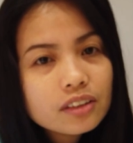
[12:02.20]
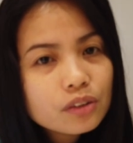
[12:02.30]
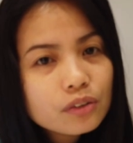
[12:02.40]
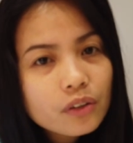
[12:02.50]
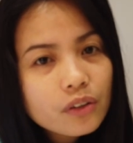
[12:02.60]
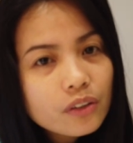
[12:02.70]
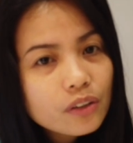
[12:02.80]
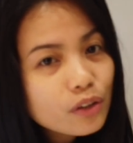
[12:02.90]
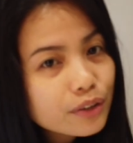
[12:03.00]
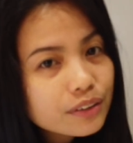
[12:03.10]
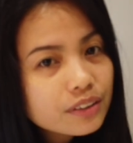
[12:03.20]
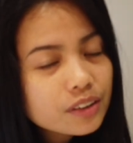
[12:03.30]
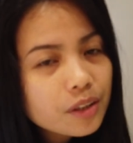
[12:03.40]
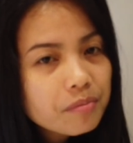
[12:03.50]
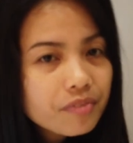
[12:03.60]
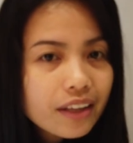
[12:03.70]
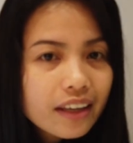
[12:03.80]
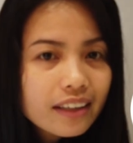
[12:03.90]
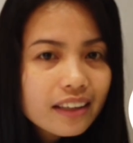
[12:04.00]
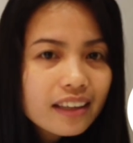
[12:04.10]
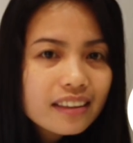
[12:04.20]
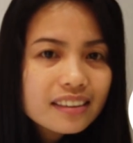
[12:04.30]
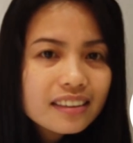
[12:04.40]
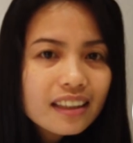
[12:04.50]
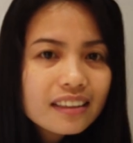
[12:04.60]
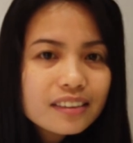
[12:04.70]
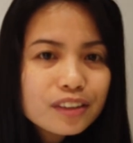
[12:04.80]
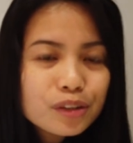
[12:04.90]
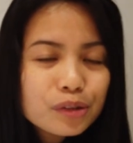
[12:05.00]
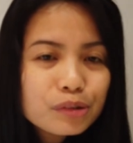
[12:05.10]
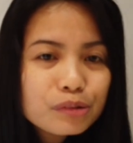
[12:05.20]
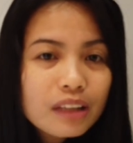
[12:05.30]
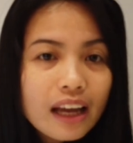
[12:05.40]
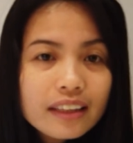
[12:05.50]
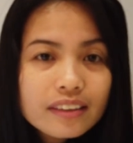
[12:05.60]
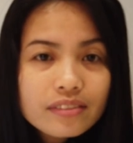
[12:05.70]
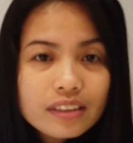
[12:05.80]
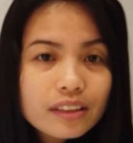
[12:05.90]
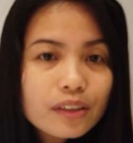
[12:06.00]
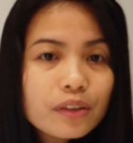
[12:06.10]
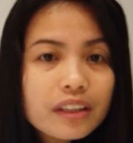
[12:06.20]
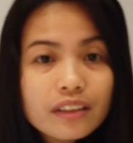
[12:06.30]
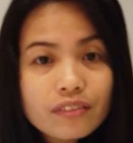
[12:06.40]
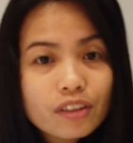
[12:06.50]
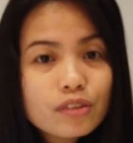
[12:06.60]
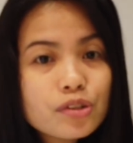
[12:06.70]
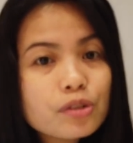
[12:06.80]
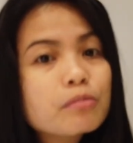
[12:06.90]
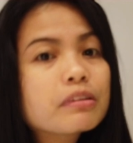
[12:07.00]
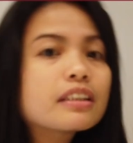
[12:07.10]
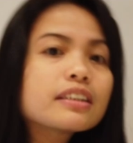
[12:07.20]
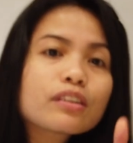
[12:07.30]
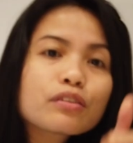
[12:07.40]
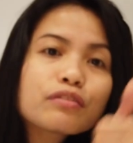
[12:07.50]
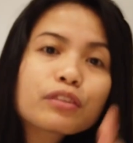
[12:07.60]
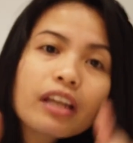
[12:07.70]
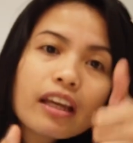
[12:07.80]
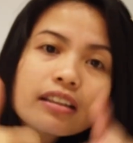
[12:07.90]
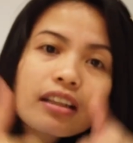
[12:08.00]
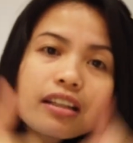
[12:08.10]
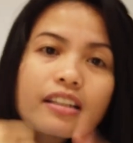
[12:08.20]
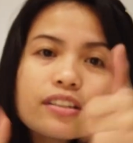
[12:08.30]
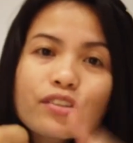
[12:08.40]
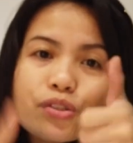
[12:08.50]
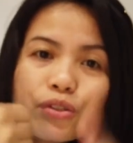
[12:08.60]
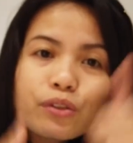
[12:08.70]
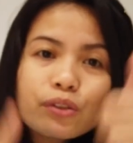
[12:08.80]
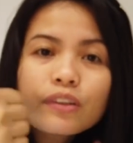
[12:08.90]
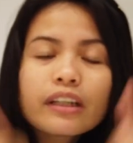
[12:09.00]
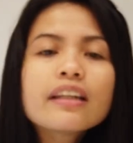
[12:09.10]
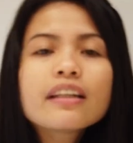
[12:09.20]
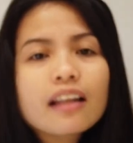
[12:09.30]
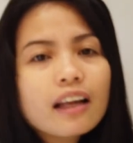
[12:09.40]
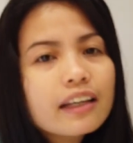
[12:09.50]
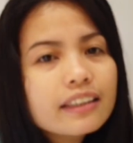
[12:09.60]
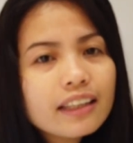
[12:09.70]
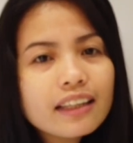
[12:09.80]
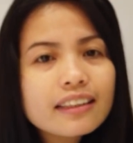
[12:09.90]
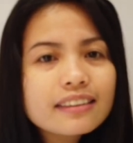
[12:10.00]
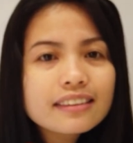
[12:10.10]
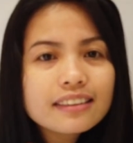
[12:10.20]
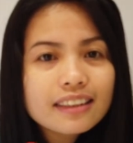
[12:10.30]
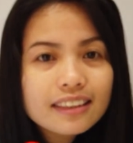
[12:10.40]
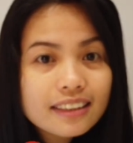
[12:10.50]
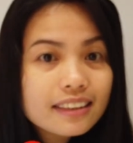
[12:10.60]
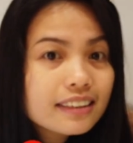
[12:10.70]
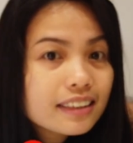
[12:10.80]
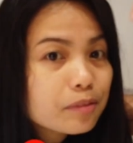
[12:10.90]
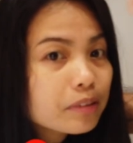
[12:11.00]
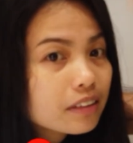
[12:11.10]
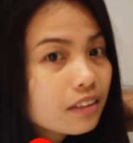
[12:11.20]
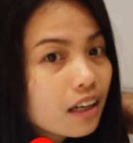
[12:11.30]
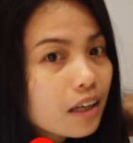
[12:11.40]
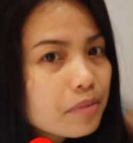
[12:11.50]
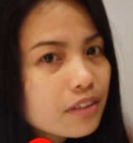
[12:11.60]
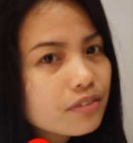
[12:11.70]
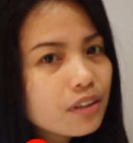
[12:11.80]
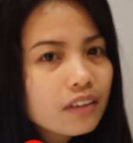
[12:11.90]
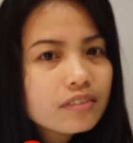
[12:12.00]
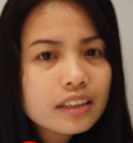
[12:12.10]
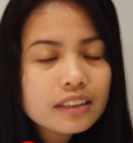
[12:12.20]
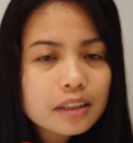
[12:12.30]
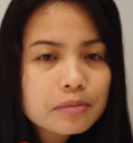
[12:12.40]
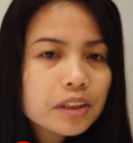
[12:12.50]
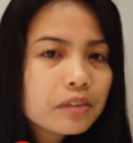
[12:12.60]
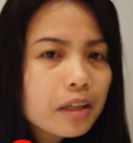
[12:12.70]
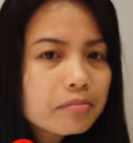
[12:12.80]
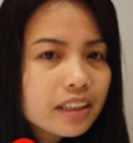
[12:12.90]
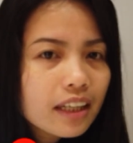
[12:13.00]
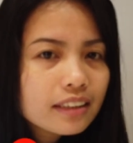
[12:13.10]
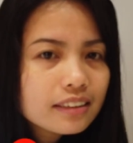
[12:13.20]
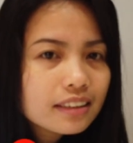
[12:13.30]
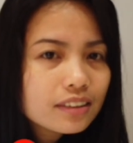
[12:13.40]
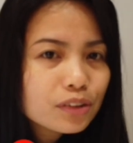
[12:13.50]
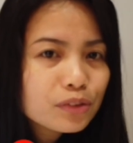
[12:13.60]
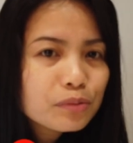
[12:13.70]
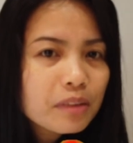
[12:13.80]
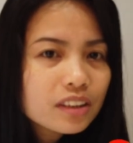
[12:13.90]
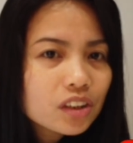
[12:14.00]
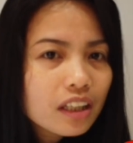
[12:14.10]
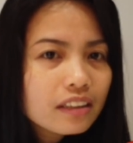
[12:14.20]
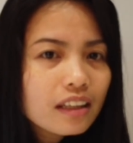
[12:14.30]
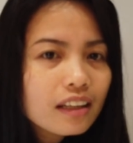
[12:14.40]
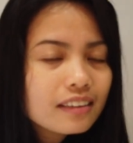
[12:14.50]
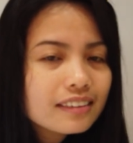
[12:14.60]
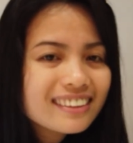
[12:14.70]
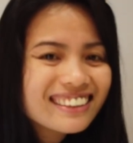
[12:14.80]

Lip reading: that you learned something and that you like the video. And if you do, please don't forget to hit like and subscribe if you have not subscribed yet to my channel.